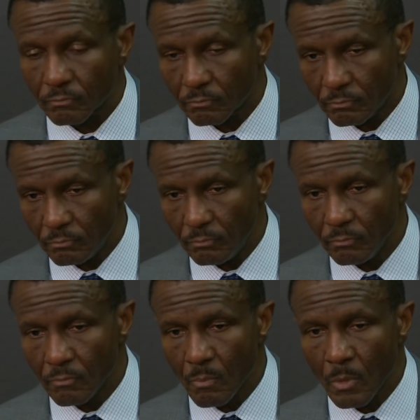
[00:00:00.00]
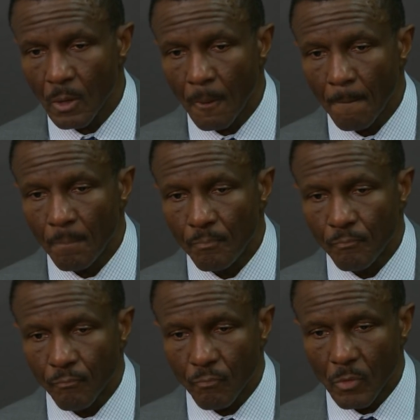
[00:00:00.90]
the decision to rest Kyle and how
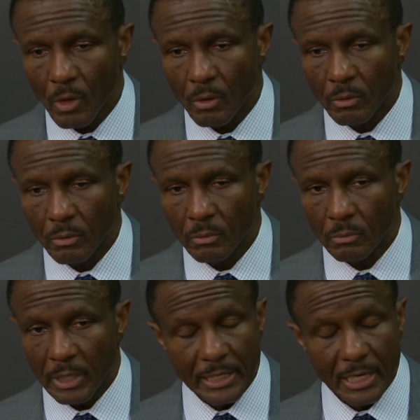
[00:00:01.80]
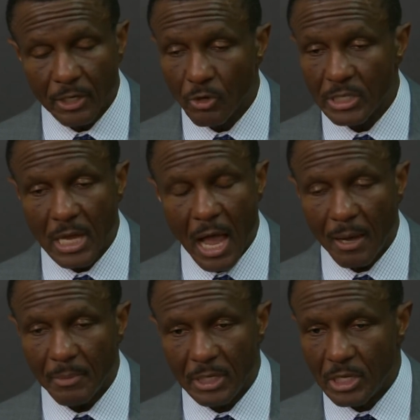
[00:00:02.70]
Delon handled it? He did a good
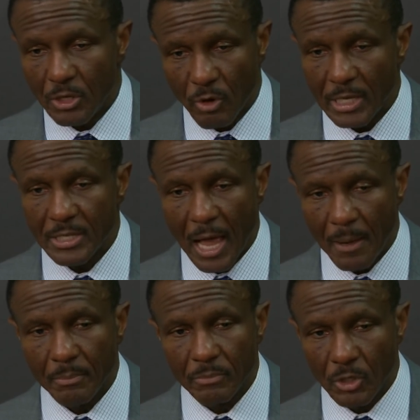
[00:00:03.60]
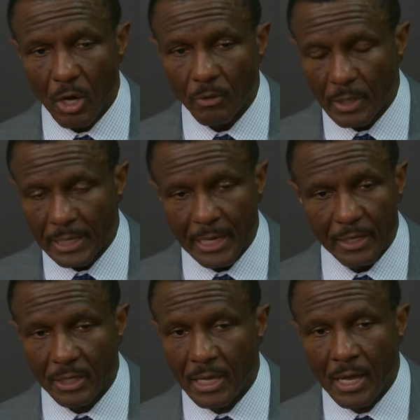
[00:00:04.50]
job. He did a great job. You know,
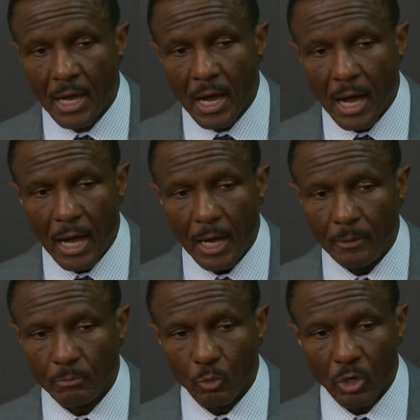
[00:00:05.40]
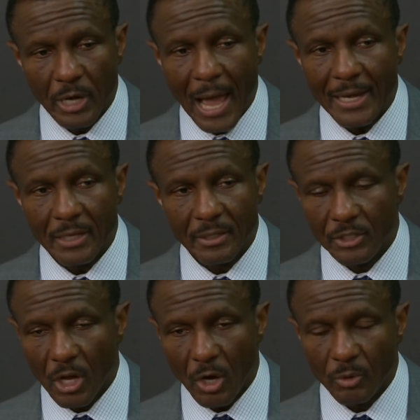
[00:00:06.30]
again, um, we're not in,
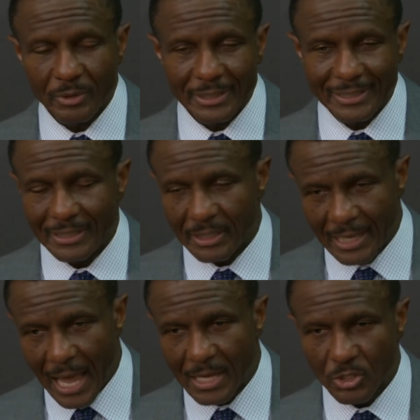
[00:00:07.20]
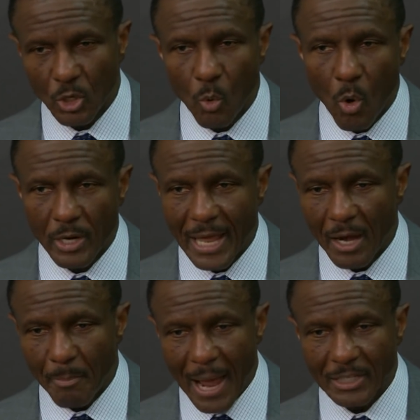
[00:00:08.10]
you know, guys a little worn down
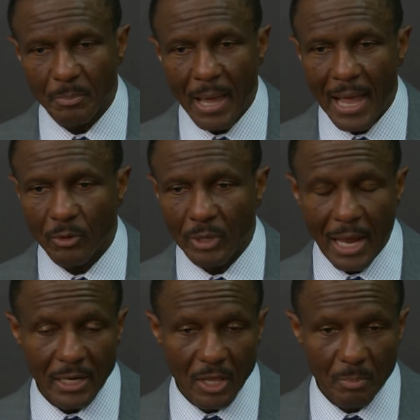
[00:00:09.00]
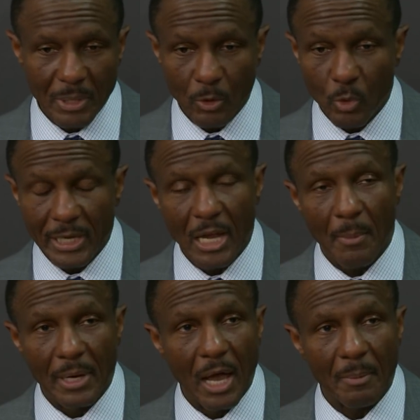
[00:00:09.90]
back to back. We got another big week
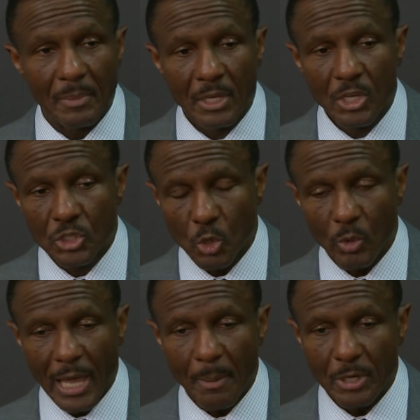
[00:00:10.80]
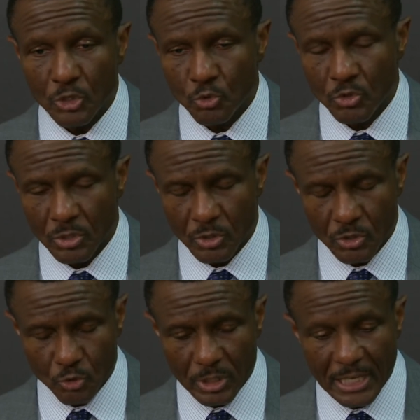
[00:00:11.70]
coming up, so we got to be
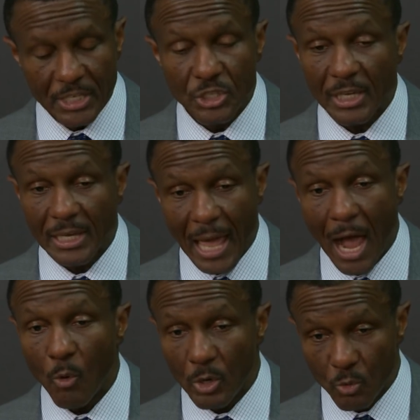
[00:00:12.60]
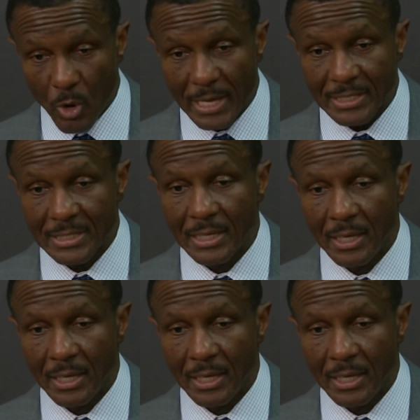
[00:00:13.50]
strategic in how we rest